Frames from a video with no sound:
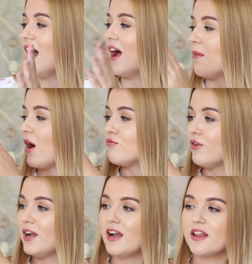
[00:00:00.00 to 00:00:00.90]
I
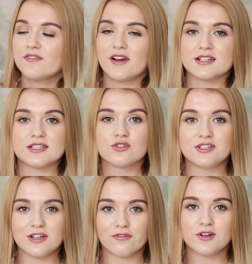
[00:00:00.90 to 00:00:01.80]
really like the fact it's
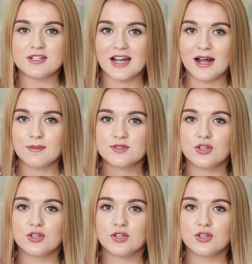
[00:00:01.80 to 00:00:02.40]
got different tabs,